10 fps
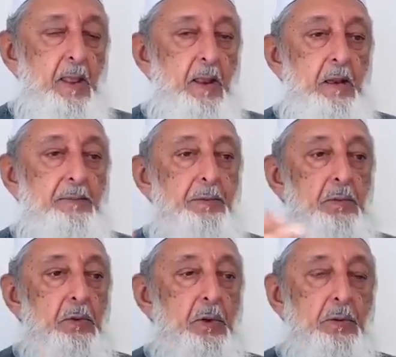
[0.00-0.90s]
If you
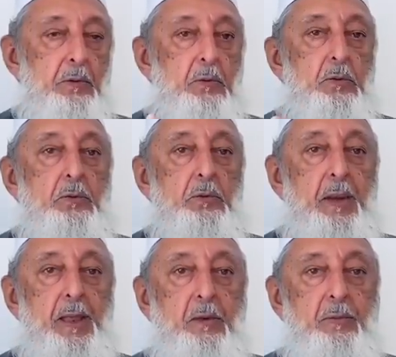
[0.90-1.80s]
look at Urdu
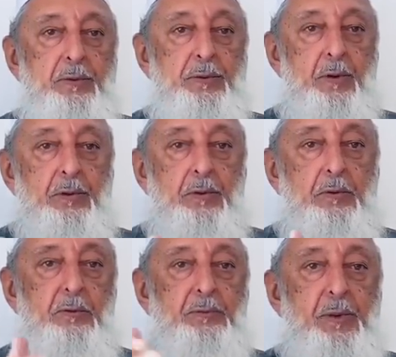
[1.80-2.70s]
language now, the
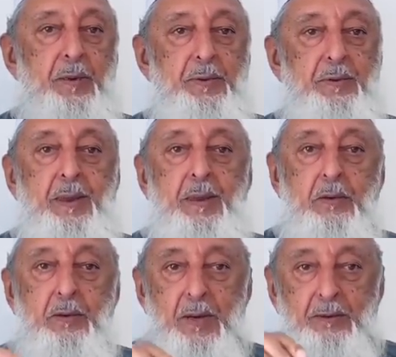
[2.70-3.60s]
newspapers,
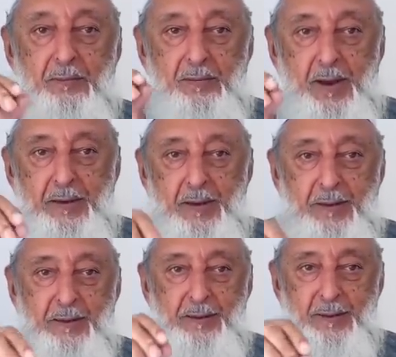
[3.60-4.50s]
you never find
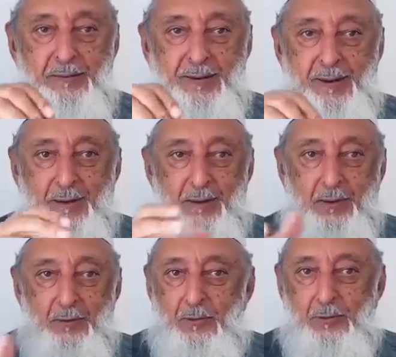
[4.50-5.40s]
any Tashkeel in
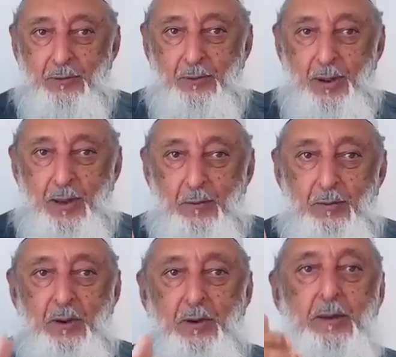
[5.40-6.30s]
the Urdu
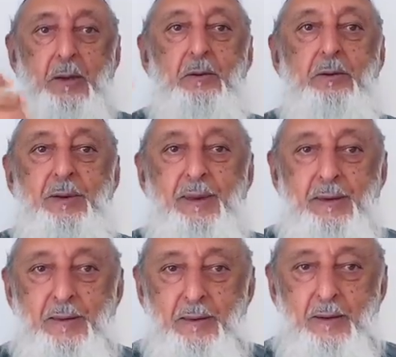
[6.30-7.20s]
because they don't need
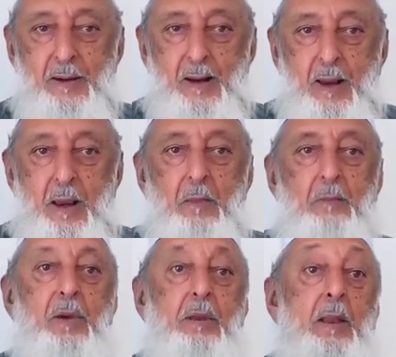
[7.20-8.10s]
it.
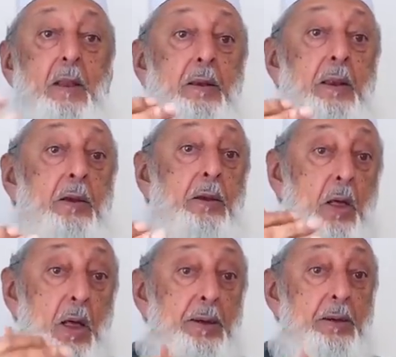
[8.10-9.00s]
But the
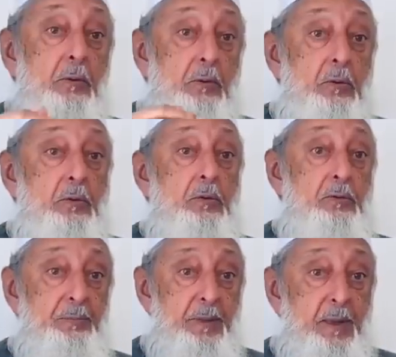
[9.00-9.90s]
non-Urdu
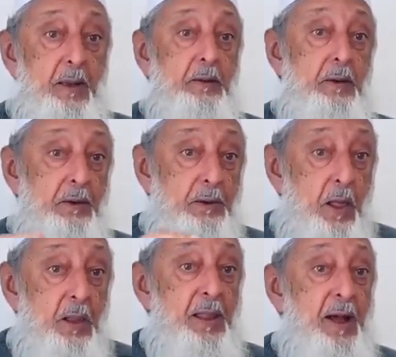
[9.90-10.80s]
speaking, the
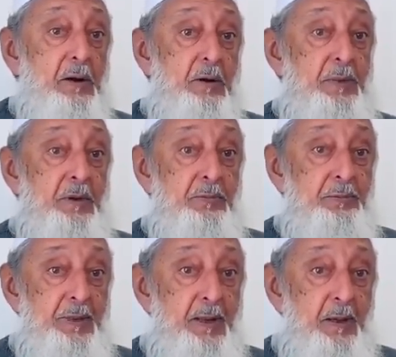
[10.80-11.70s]
non-Arabic
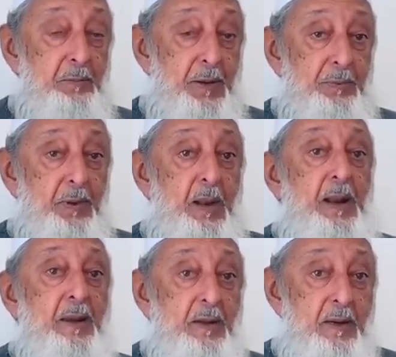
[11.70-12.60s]
speaking people,
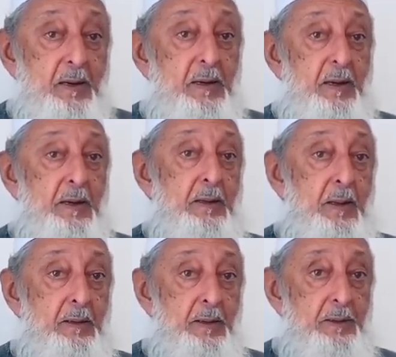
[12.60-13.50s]
they
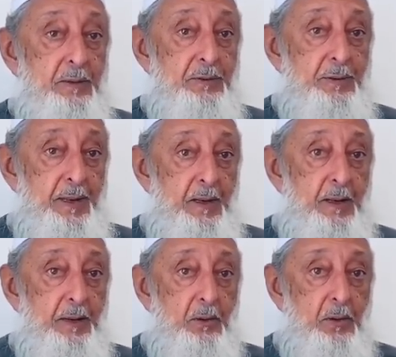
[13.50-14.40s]
need the Tashkeel
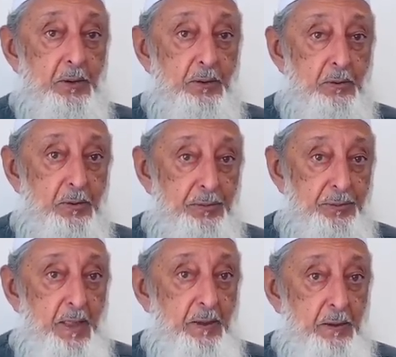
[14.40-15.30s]
in order to
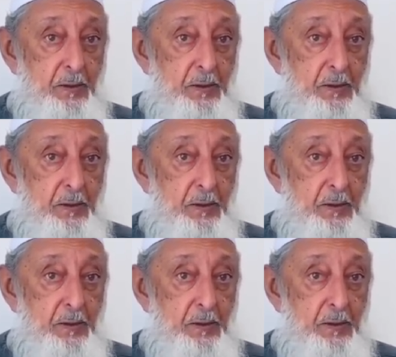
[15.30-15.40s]
recite the